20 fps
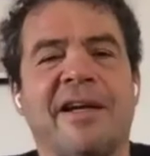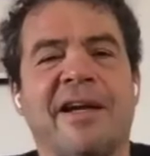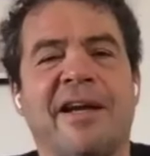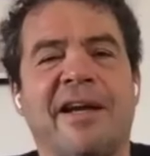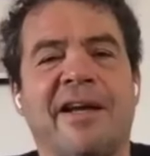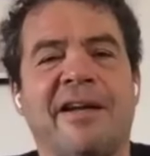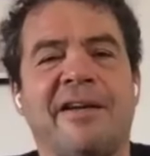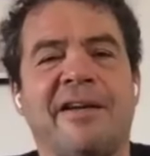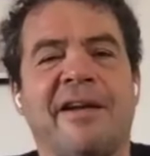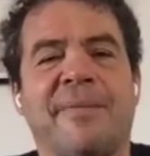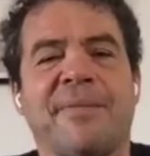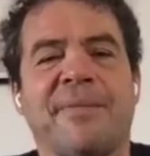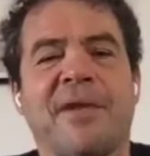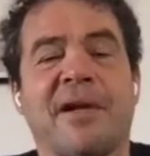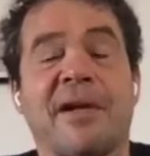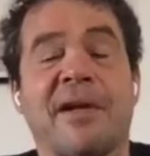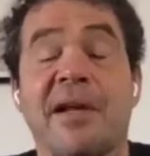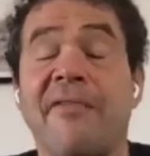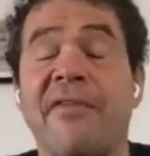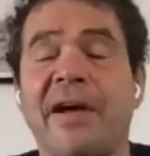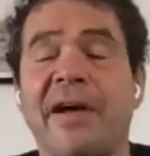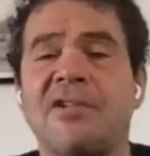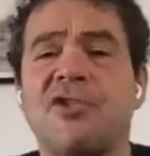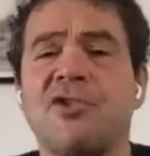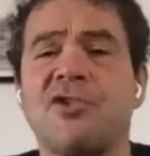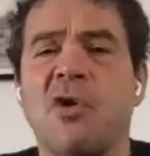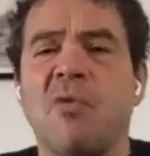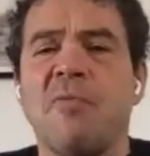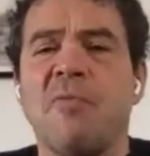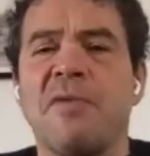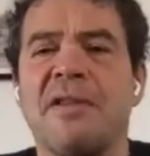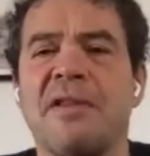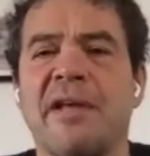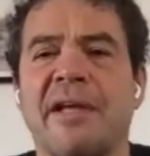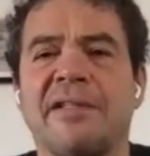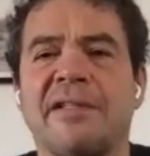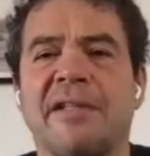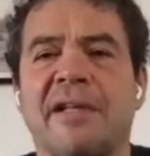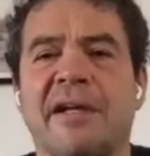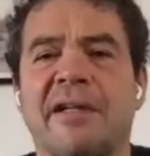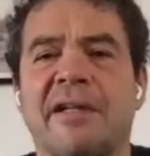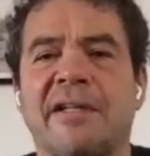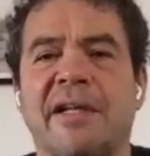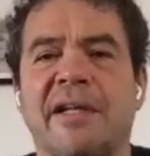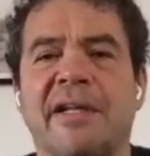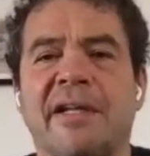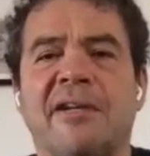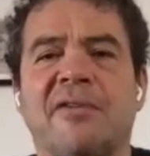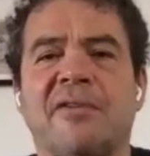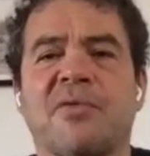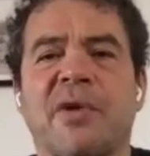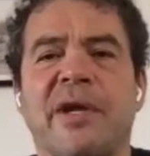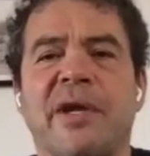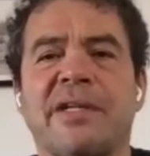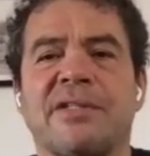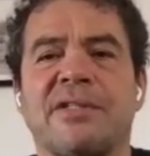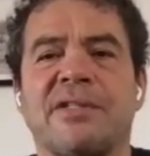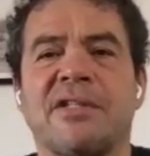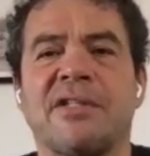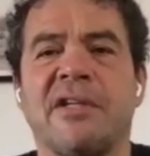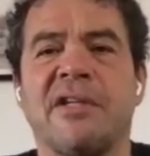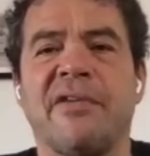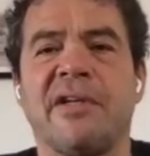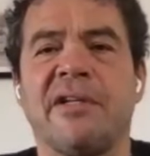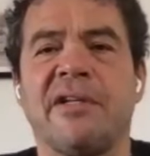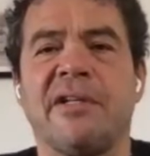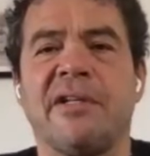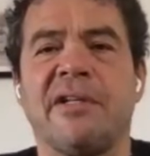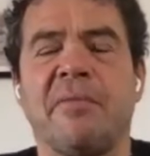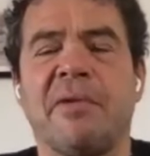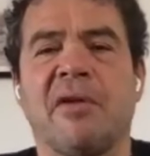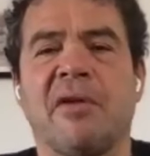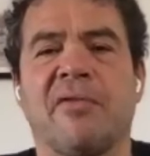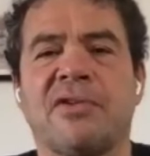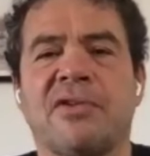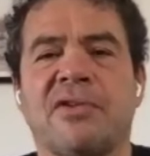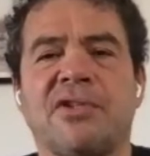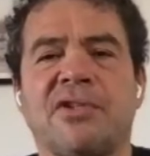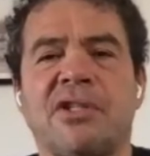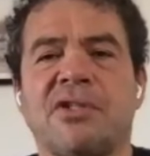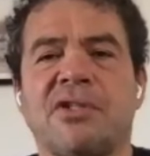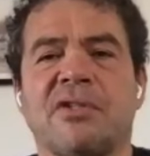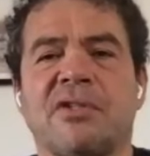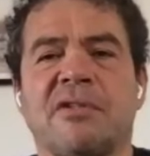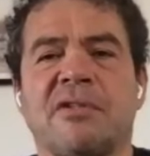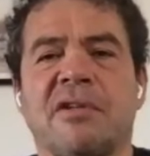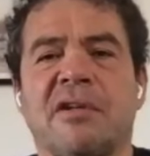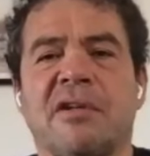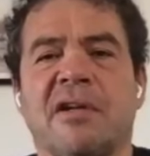And um, Rafa has shown me that uh, taking rest, even in the middle of the season,